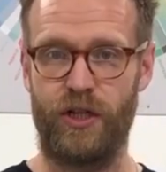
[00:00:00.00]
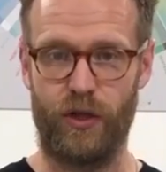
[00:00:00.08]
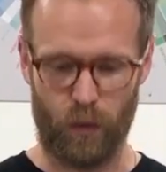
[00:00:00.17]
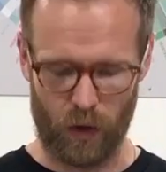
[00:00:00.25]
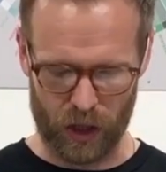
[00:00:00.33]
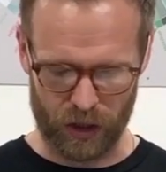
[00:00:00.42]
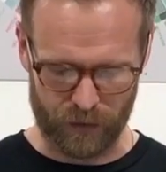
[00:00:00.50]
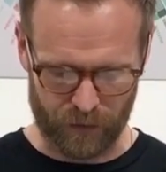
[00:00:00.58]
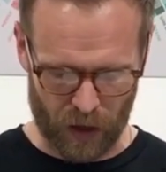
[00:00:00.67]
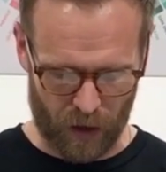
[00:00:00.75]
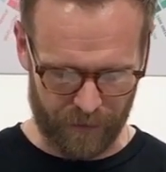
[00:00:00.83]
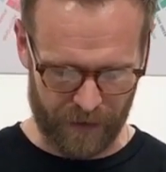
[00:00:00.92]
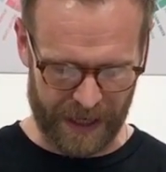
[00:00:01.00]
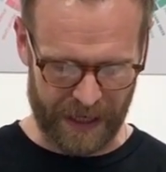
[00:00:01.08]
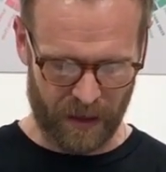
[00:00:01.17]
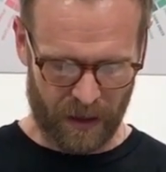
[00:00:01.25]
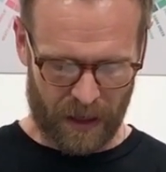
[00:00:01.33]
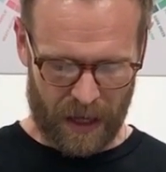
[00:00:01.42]
to the world of coffee,
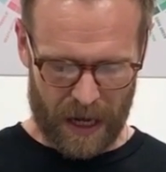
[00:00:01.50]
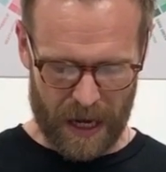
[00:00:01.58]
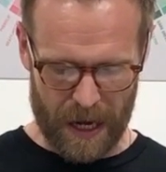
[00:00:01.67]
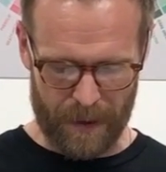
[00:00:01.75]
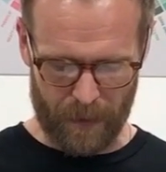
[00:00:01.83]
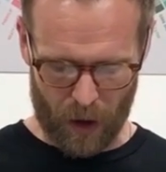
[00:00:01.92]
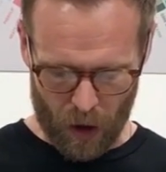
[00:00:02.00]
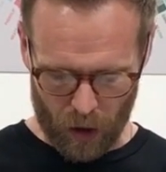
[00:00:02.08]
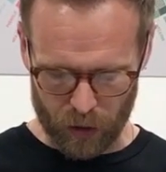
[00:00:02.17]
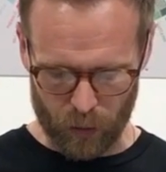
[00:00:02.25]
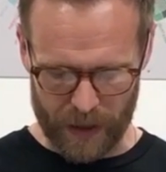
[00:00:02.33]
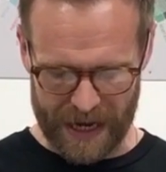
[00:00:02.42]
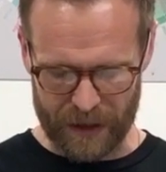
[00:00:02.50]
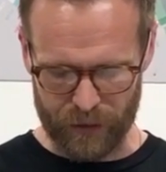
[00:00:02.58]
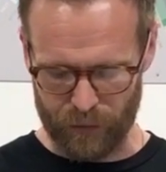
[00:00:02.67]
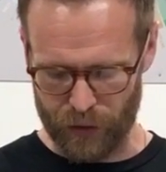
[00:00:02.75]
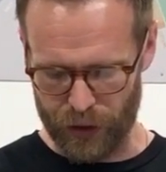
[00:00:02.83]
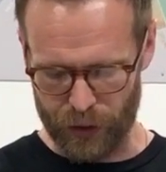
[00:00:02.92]
all the way
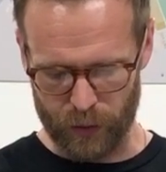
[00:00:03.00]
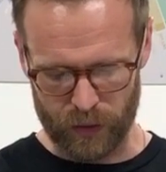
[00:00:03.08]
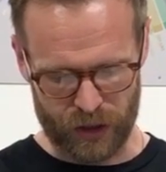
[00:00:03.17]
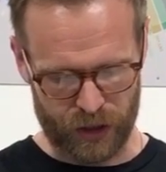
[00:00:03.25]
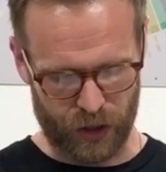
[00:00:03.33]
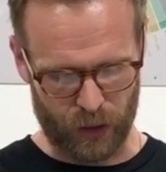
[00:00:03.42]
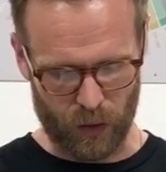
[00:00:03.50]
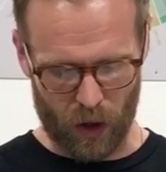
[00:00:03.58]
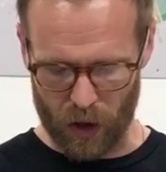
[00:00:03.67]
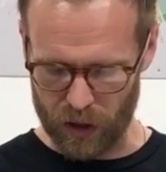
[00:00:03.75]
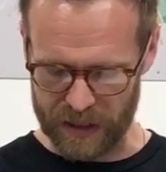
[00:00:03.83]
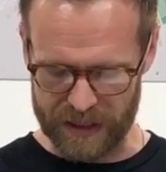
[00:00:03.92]
through to all the